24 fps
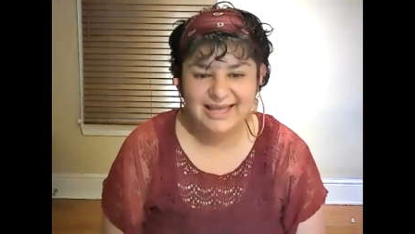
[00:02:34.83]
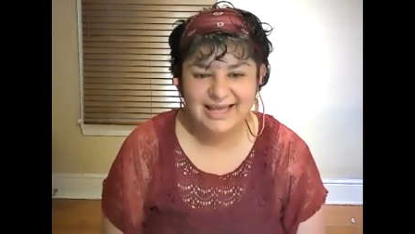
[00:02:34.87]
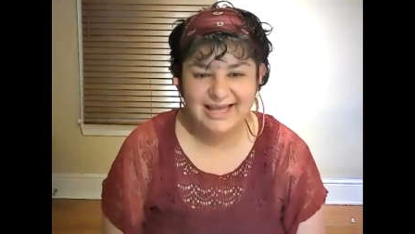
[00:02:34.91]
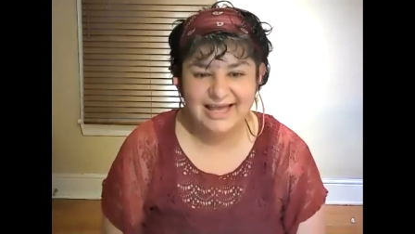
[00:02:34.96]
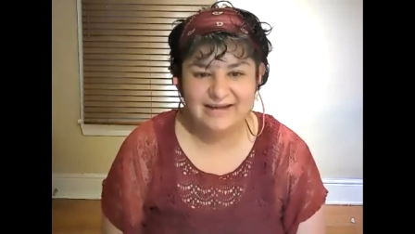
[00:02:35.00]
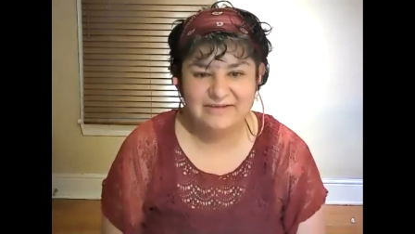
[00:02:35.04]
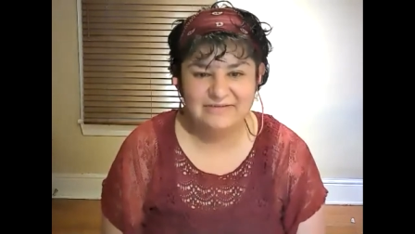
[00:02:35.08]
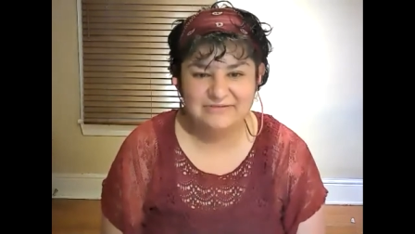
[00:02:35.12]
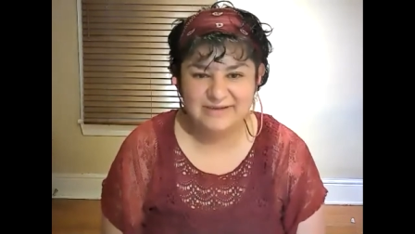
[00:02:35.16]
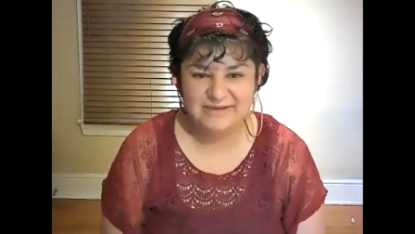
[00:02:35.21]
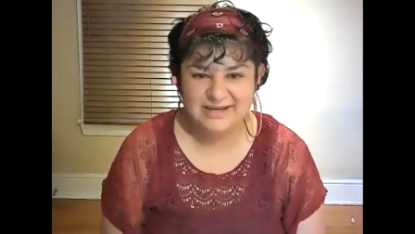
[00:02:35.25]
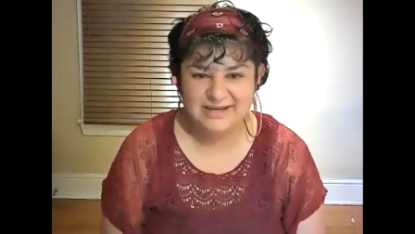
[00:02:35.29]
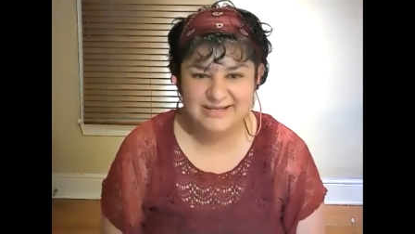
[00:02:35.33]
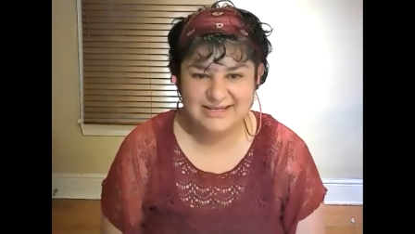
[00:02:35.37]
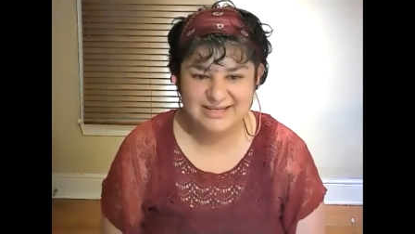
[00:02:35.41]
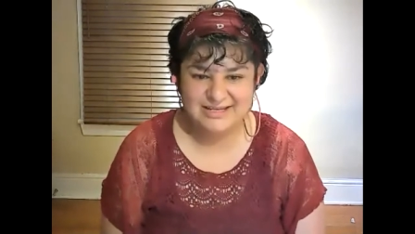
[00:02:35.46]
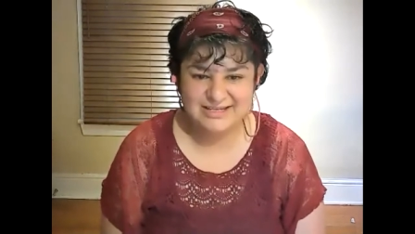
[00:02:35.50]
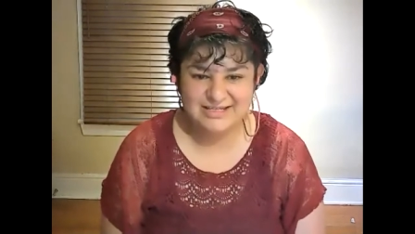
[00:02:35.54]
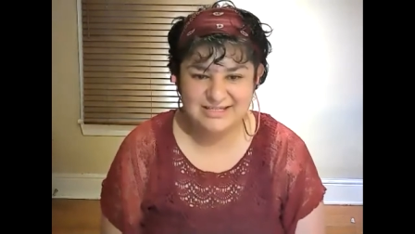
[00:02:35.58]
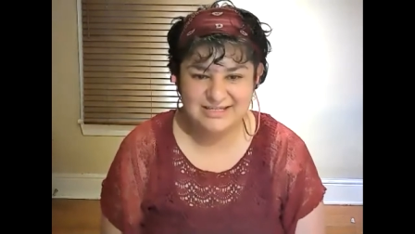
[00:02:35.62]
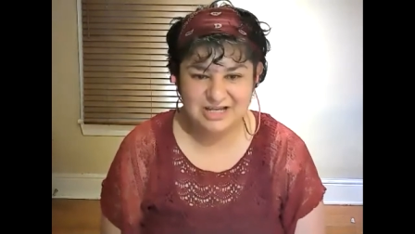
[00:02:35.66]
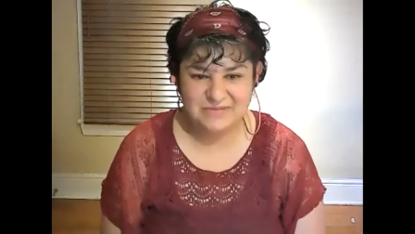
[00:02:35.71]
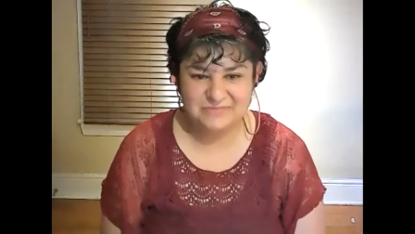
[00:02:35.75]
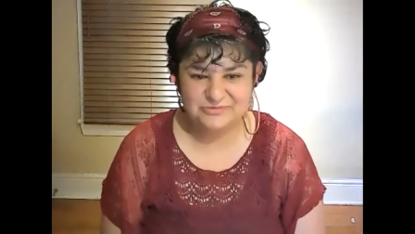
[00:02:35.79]
and finding
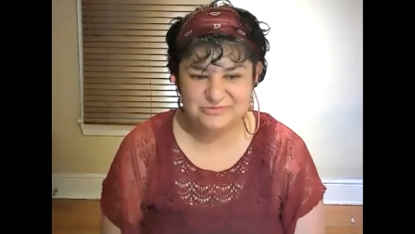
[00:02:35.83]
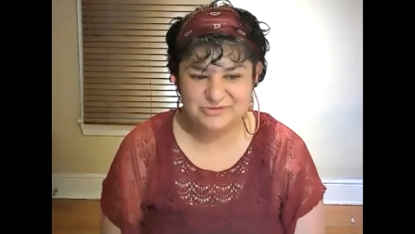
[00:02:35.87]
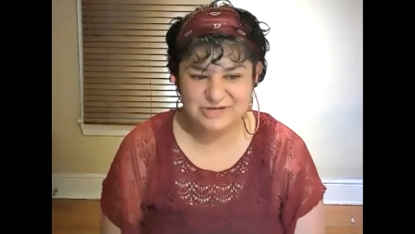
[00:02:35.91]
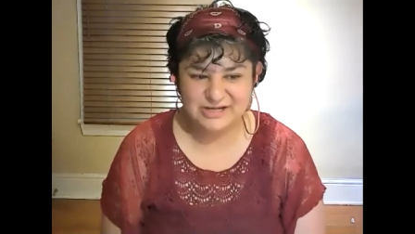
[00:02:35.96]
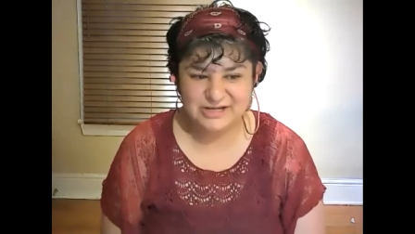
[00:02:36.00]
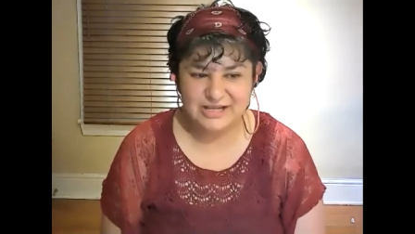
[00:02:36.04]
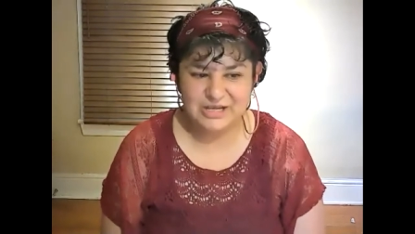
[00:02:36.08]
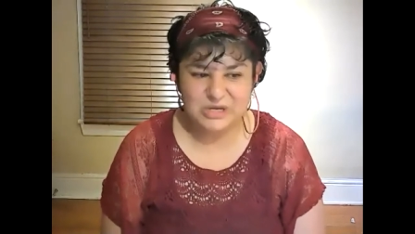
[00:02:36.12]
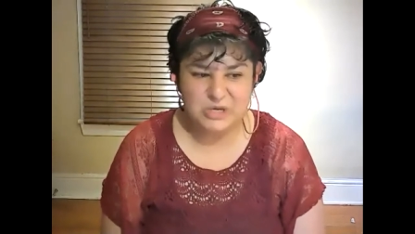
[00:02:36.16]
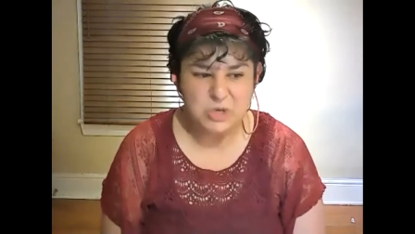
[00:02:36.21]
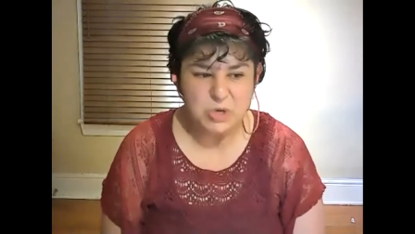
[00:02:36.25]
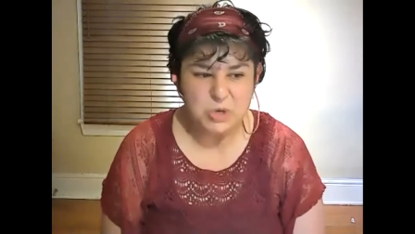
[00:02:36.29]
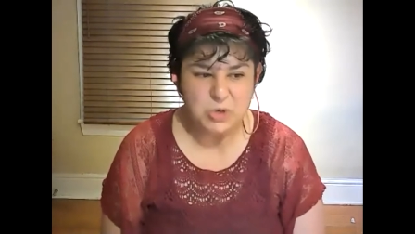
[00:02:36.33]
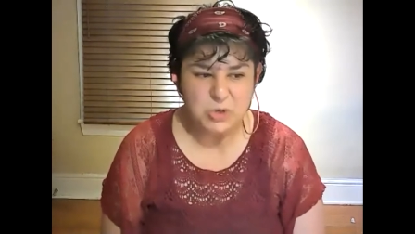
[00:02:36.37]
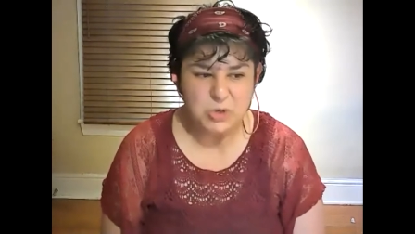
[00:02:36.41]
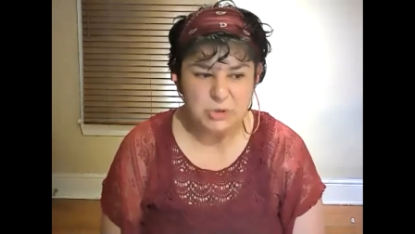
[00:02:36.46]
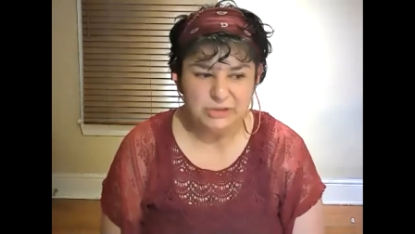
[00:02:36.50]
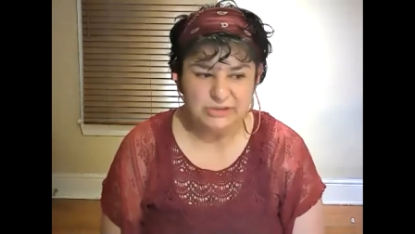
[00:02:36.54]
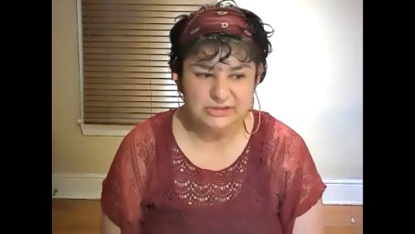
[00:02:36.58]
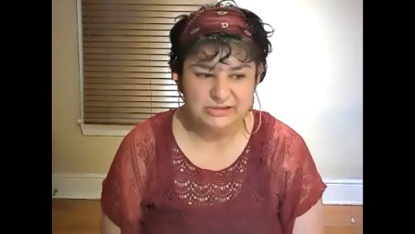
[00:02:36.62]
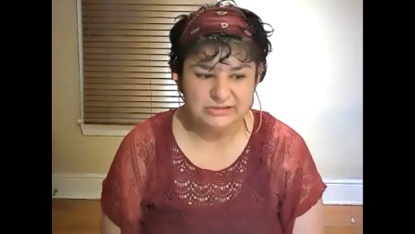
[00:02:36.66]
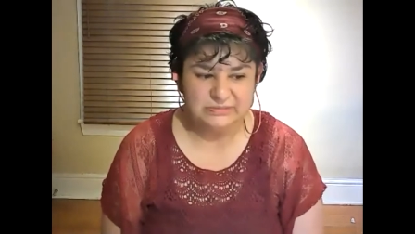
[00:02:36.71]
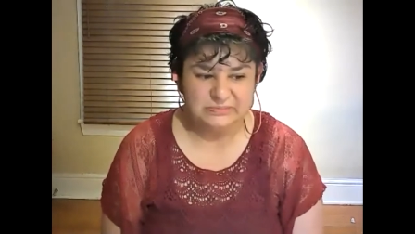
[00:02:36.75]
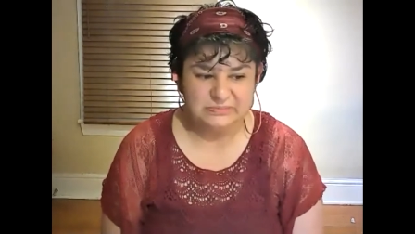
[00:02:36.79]
some really
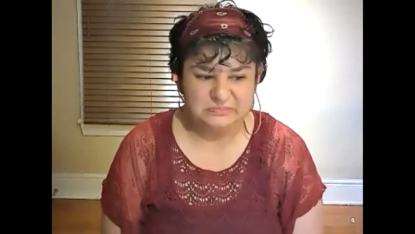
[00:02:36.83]
cool